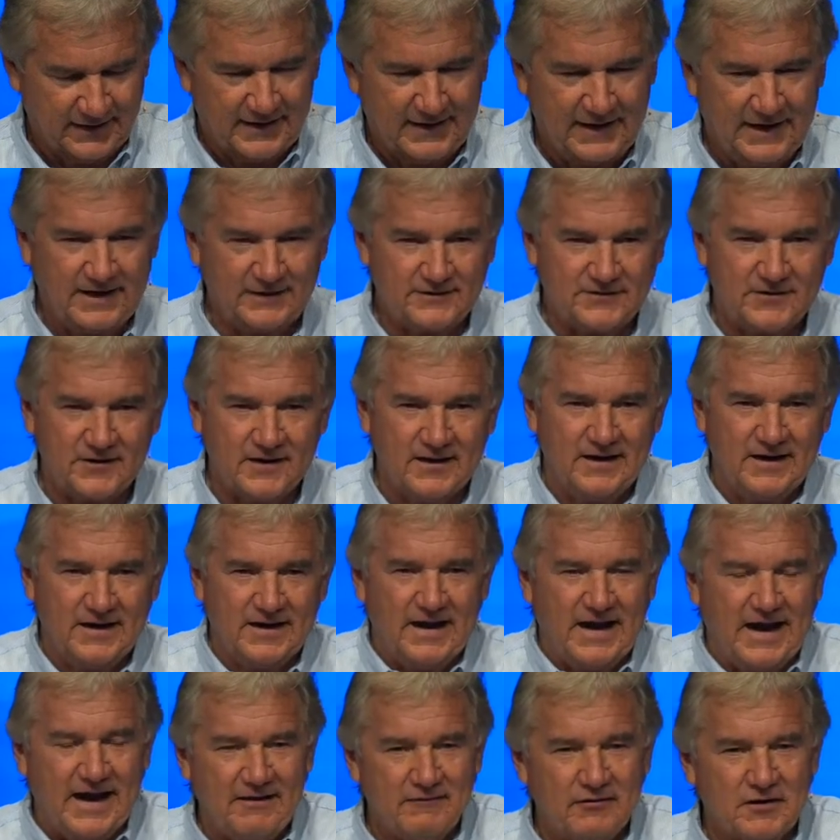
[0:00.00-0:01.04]
It's
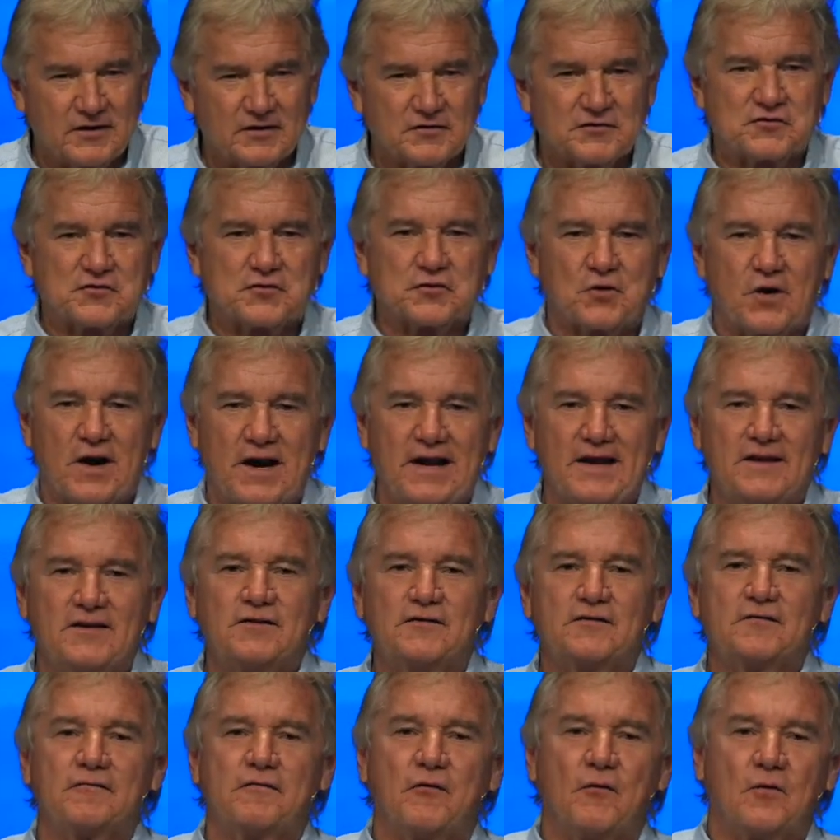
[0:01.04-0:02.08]
having a
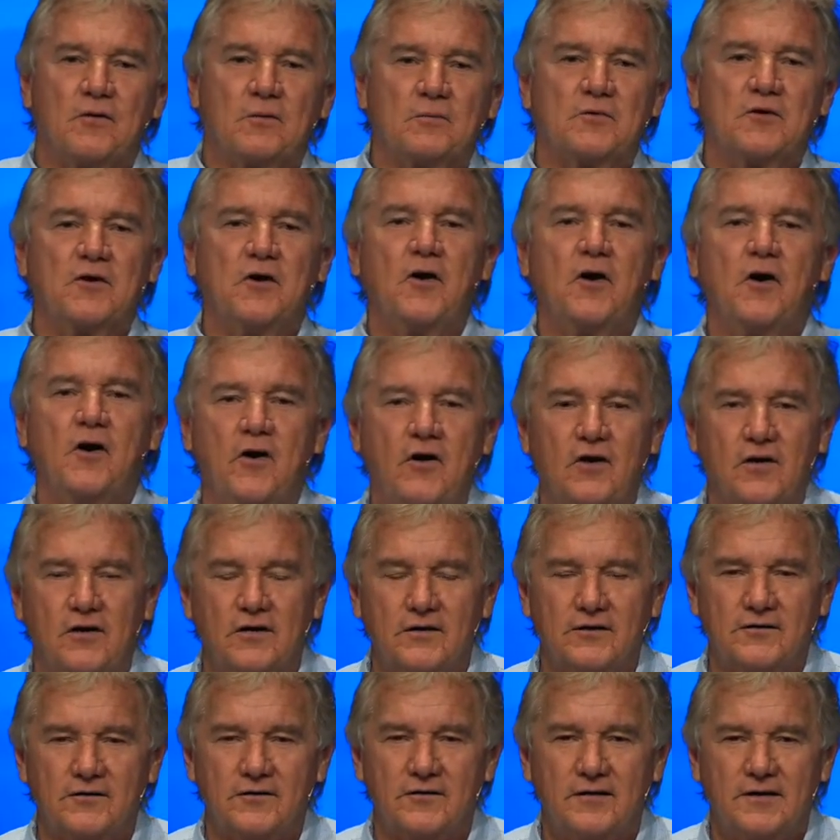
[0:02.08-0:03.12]
transformed
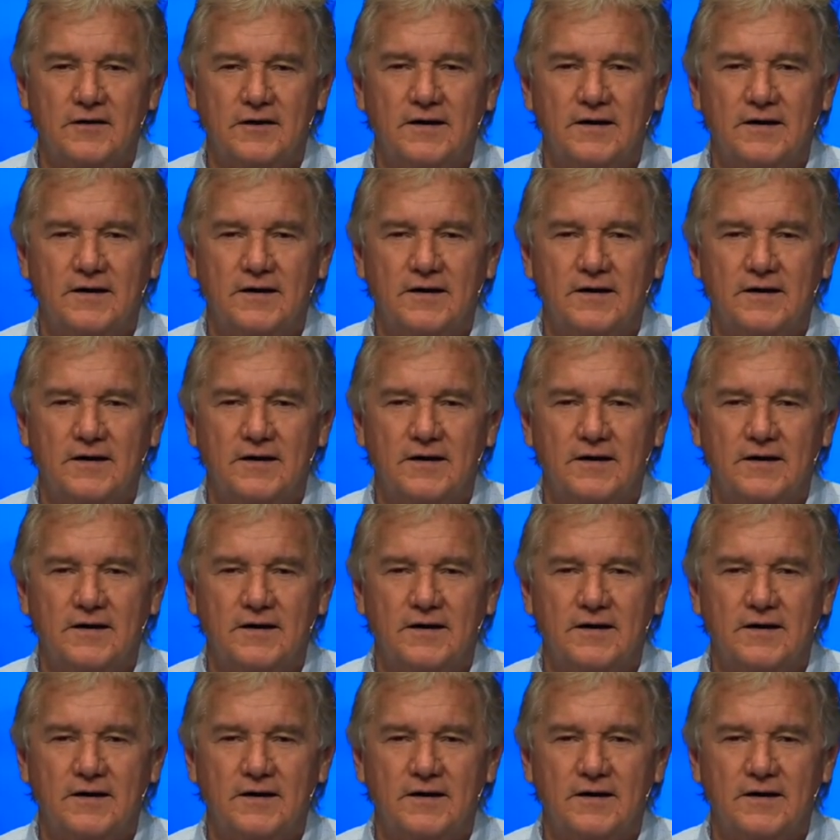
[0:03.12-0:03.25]
heart